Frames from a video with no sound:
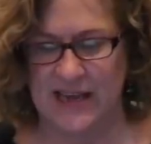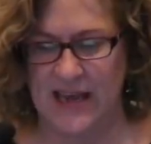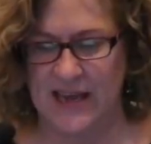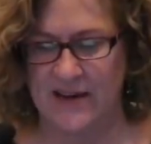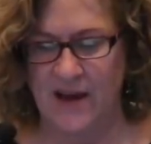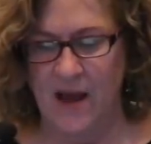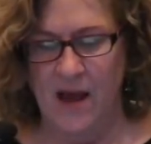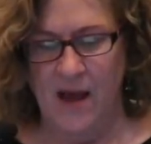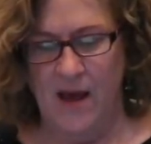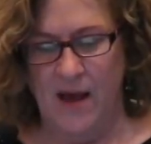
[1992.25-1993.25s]
And
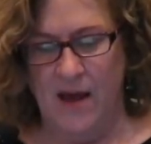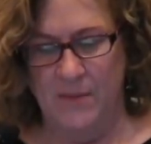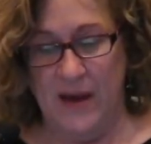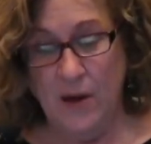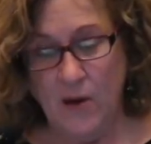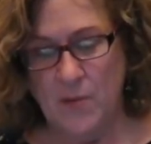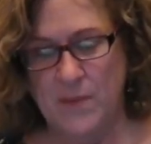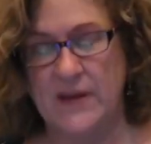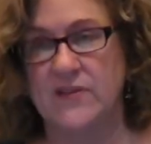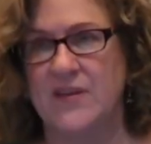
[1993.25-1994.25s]
my
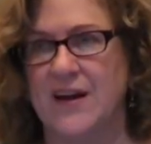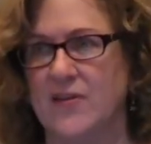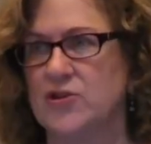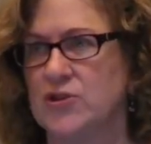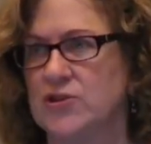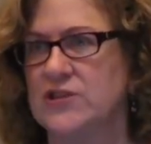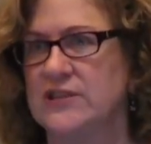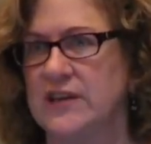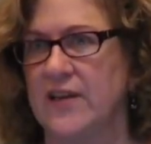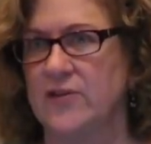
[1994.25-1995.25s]
hope is that other
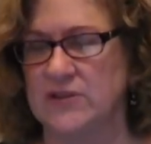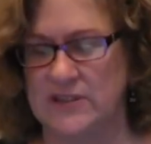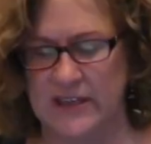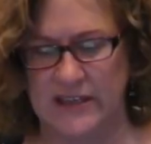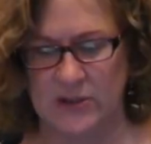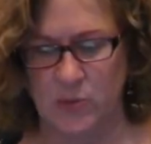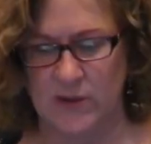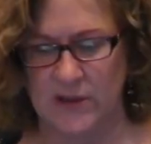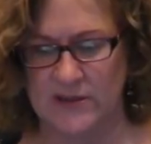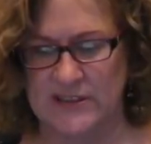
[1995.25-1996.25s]
churches in other cities
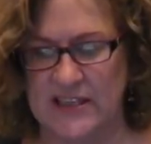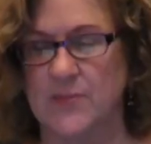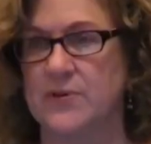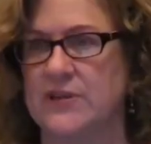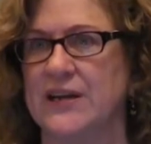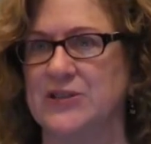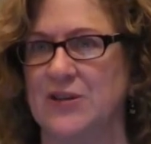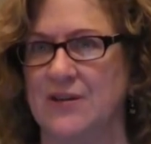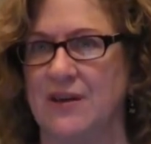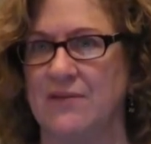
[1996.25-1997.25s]
will see the
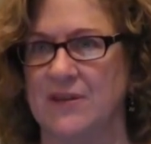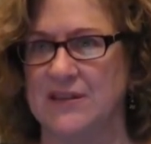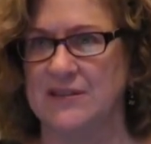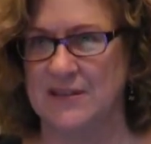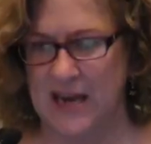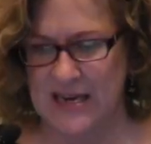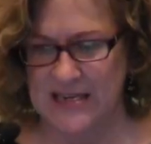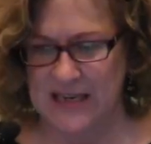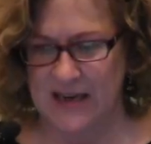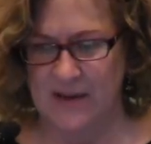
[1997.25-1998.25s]
potential of this
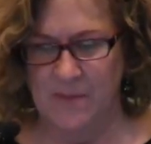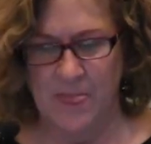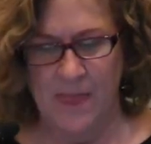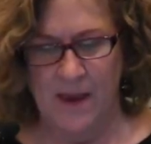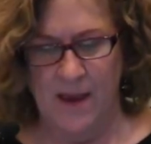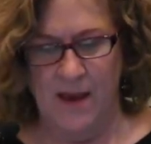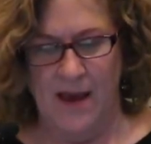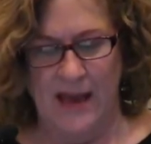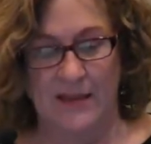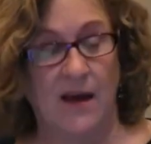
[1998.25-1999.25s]
idea.
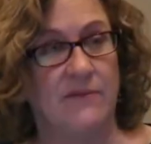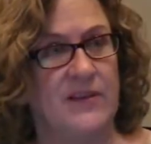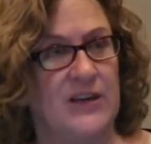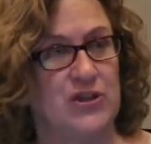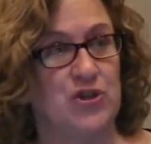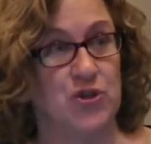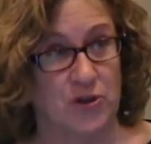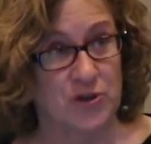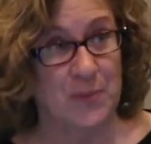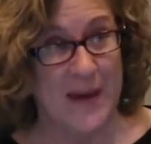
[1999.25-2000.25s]
I love that it's
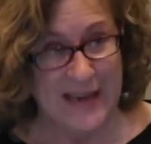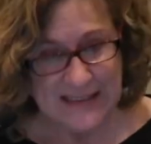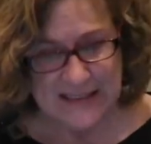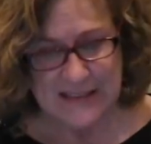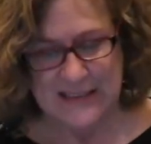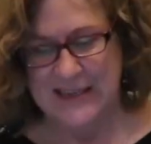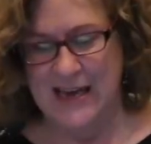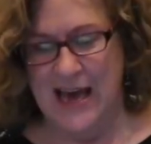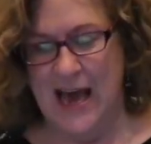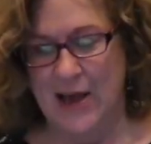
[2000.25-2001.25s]
church-based.
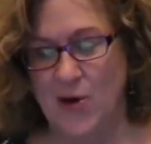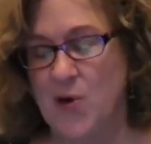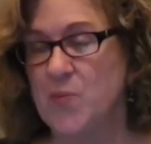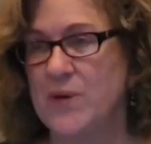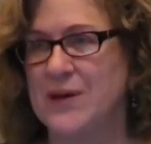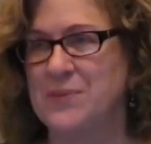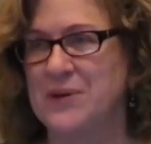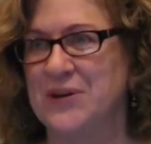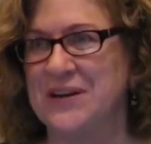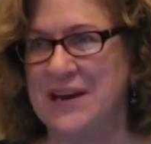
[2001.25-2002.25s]
I hope we can
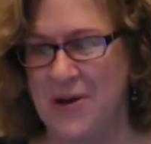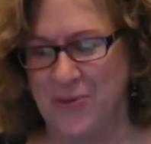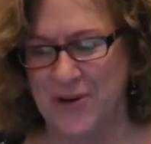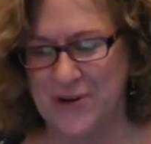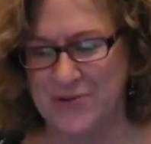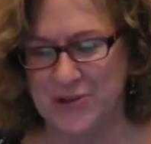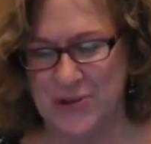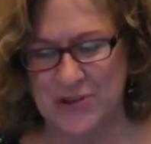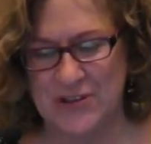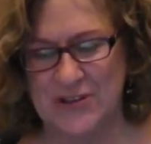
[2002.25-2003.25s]
build a network of
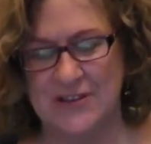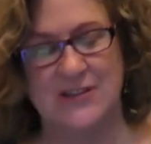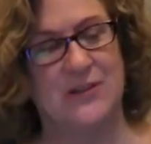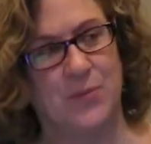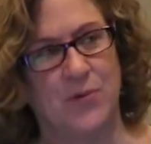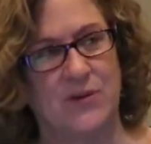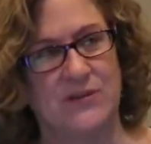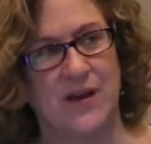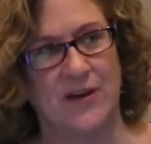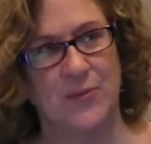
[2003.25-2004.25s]
churches that
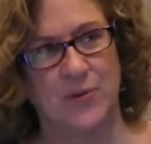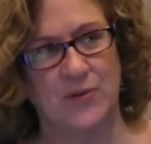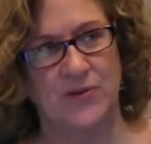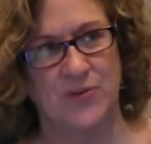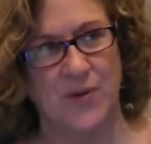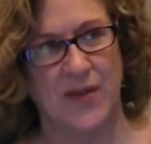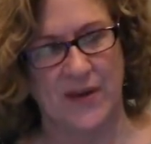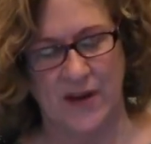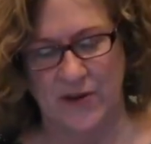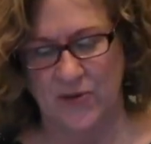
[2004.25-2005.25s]
supports entrepreneurs around
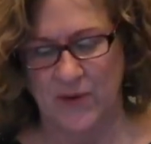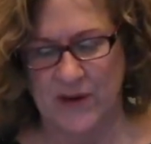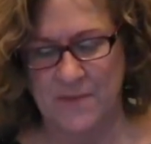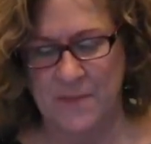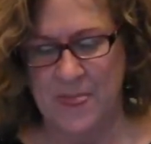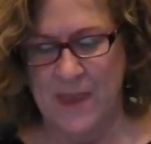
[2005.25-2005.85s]
the country.